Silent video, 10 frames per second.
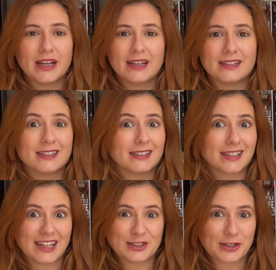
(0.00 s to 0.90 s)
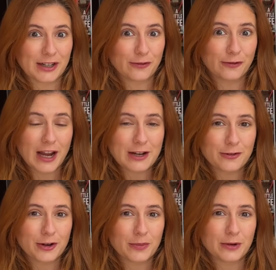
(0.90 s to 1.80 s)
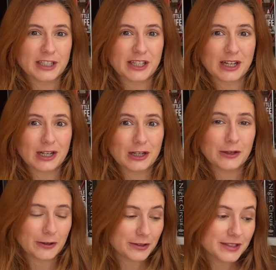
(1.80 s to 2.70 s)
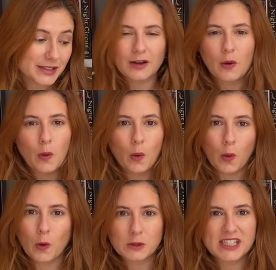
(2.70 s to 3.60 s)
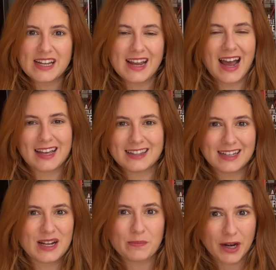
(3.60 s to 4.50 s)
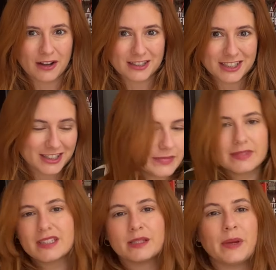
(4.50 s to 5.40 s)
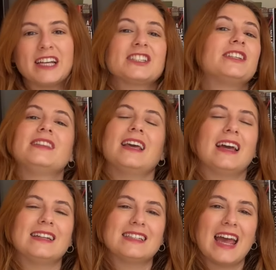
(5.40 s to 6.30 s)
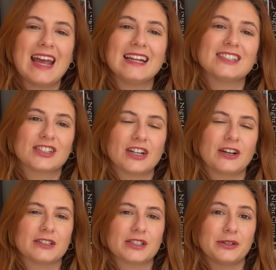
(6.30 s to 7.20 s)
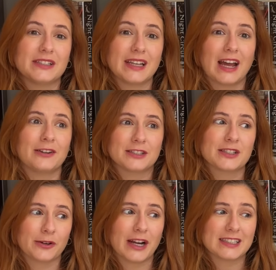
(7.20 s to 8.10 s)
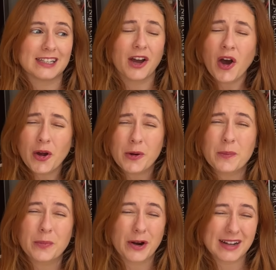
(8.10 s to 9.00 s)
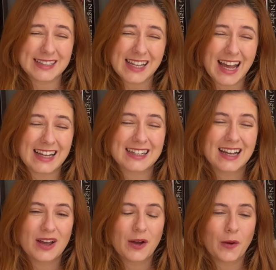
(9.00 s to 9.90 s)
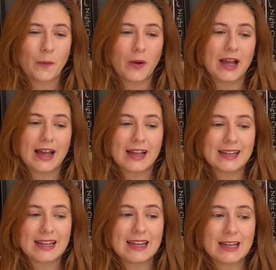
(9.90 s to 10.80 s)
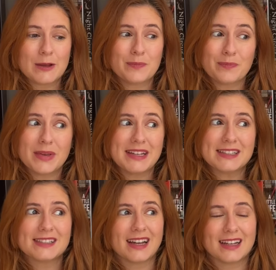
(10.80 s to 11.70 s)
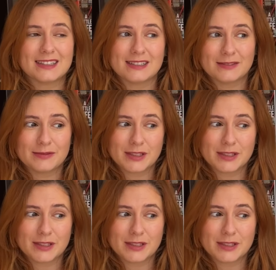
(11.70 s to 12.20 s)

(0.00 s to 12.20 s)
his eccentric friend group, which includes a uh, haughty Anthony Blanche. Sebastian then takes Charles to his aristocratic home, Brideshead, where he meets and